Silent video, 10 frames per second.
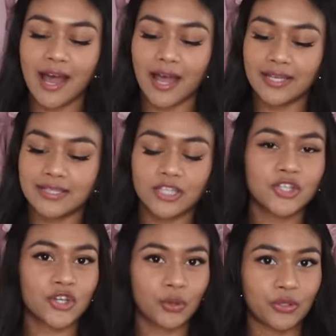I did
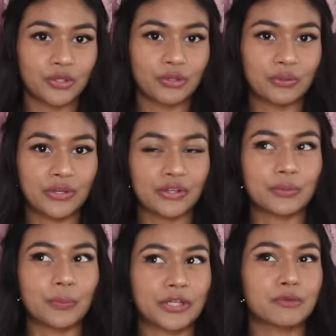show you the
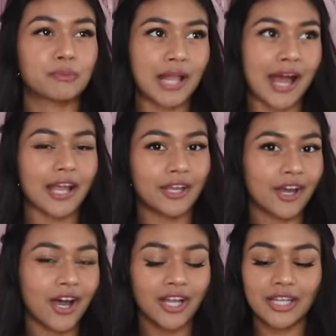one in black I
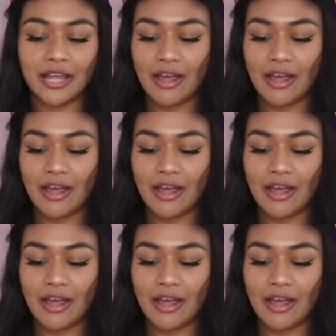got,